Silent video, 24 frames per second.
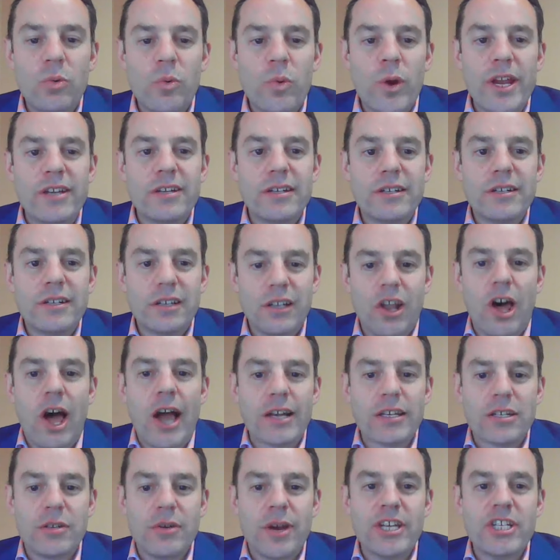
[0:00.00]
we'd
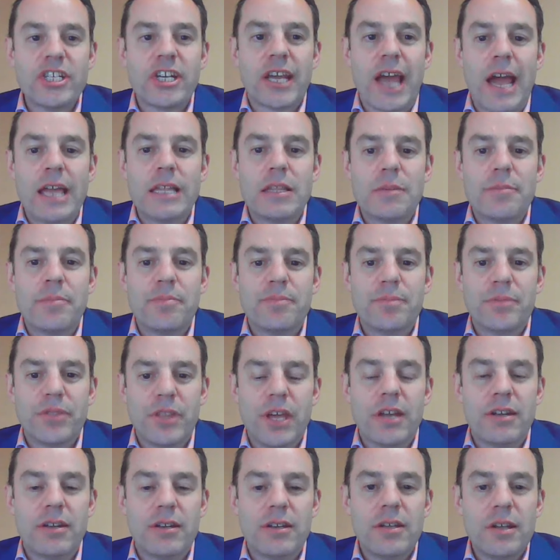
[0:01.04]
like to educate them
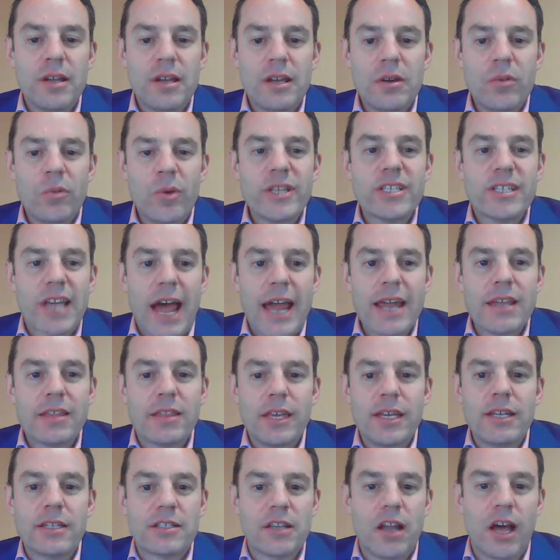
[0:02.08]
that we take
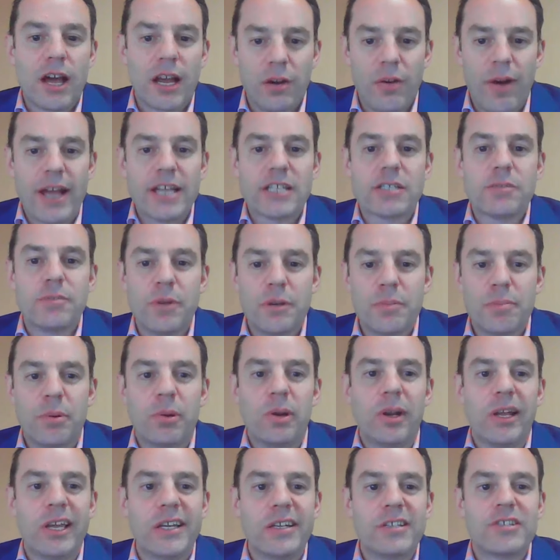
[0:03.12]
things like harassment,
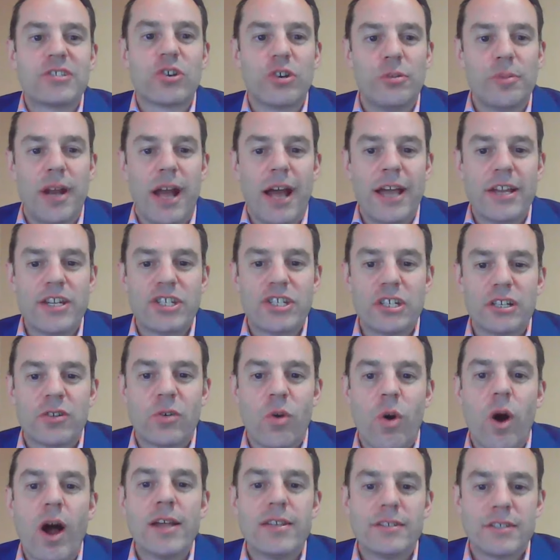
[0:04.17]
bullying, discrimination
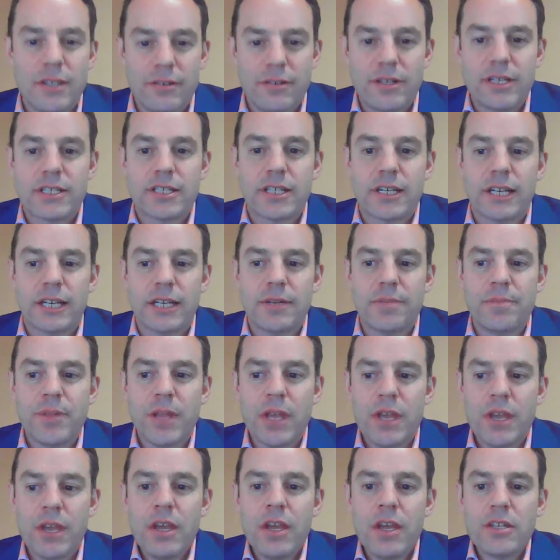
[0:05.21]
quite seriously.
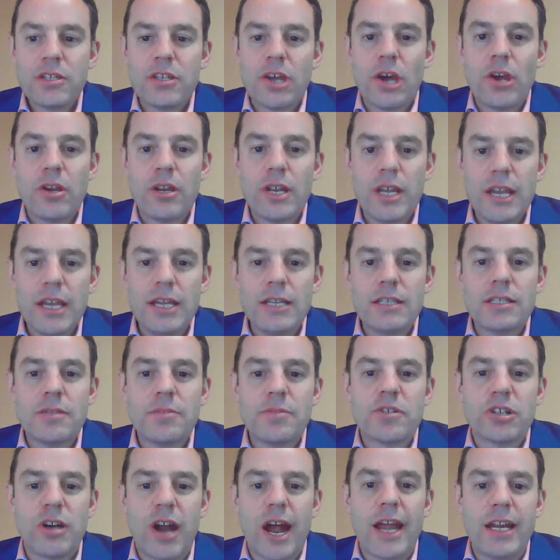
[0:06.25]
So here's some
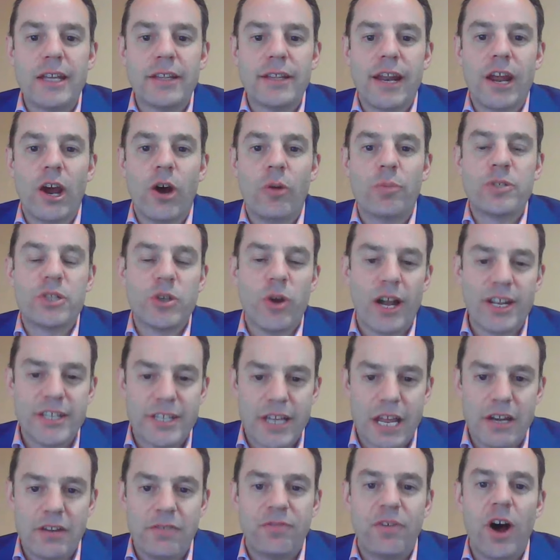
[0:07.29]
training that helps you
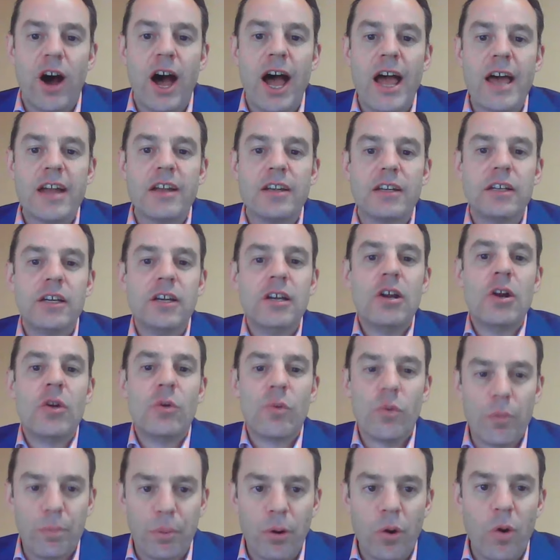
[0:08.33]
identify it,
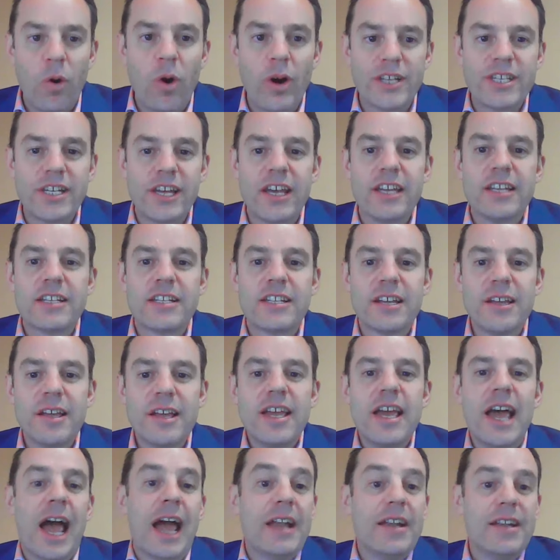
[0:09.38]
report it,
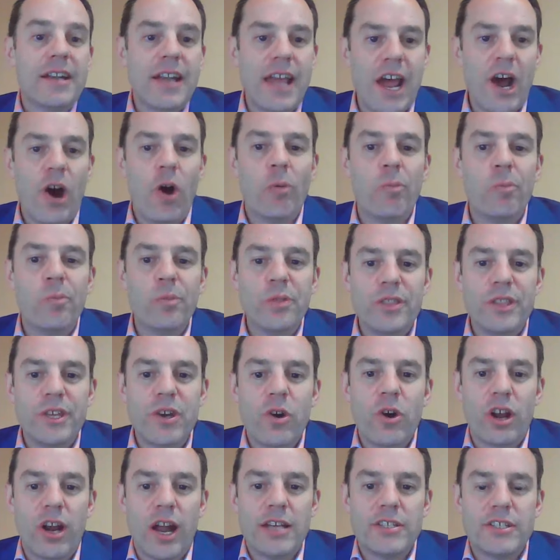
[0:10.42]
and help the
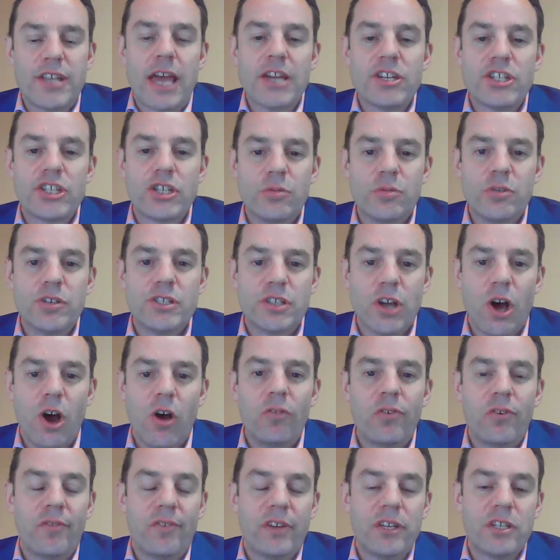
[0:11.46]
organisation
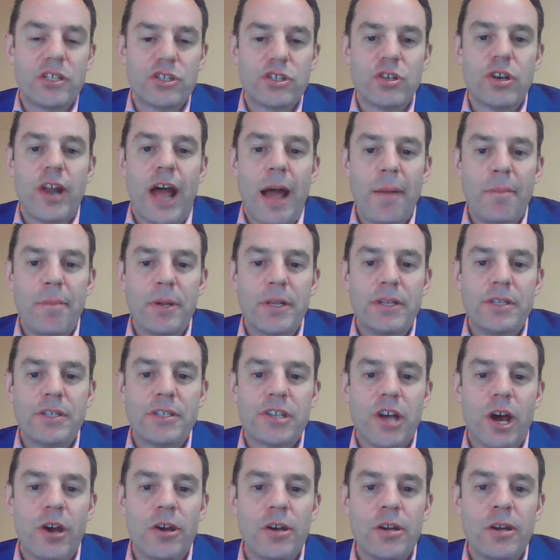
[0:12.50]
resolve if it should happen.
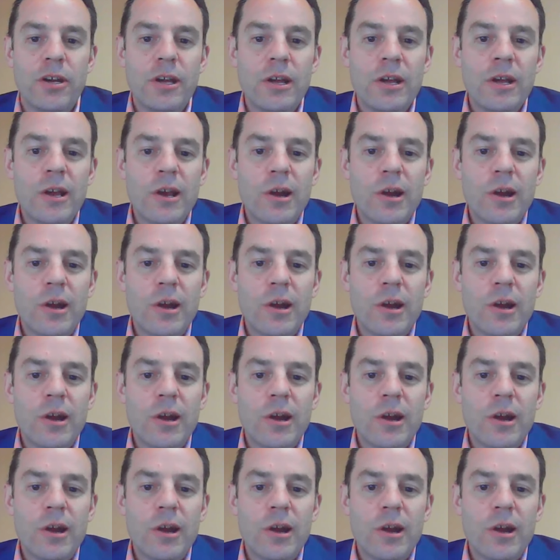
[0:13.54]
So